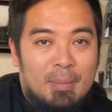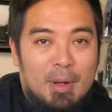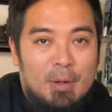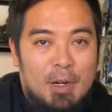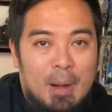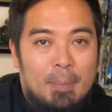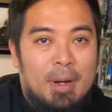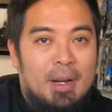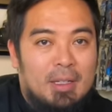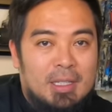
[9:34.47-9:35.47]
I'm gonna try to
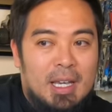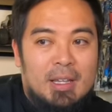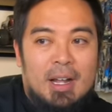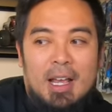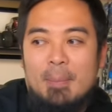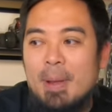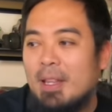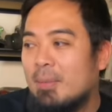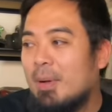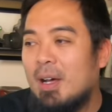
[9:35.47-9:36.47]
put it all together. I gotta
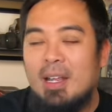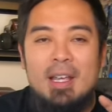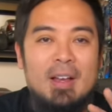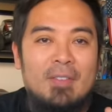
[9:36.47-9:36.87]
paint the body.